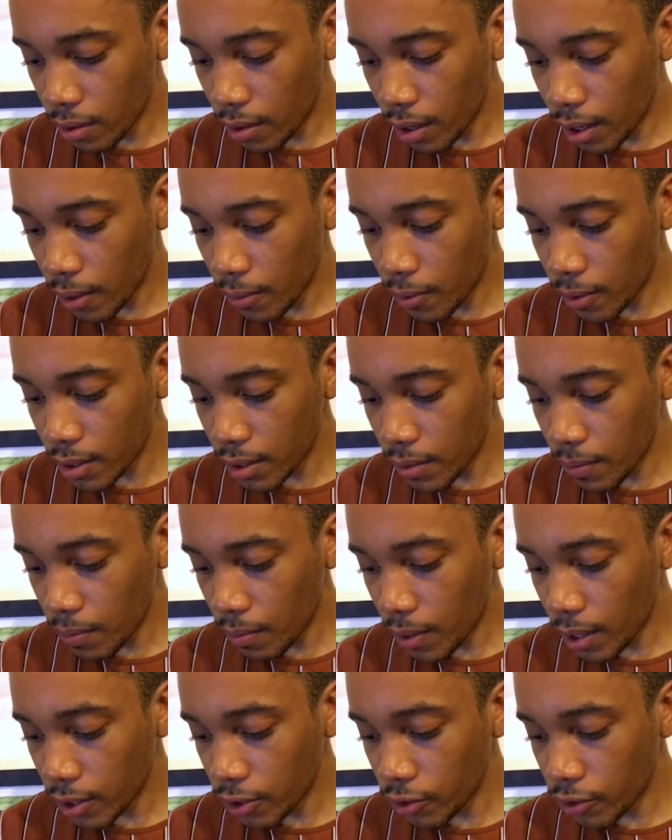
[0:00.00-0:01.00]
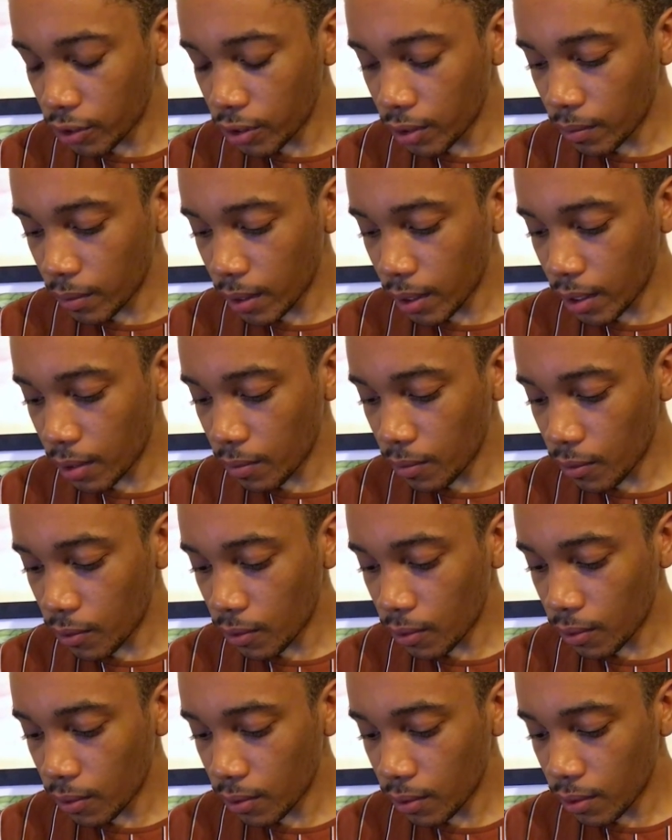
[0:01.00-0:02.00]
I was in my dream
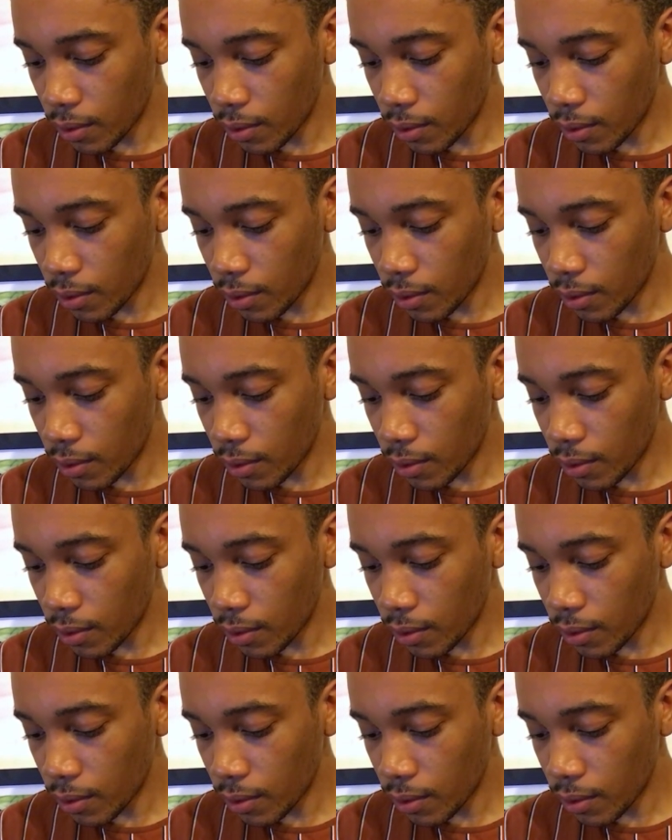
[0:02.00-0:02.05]
anymore.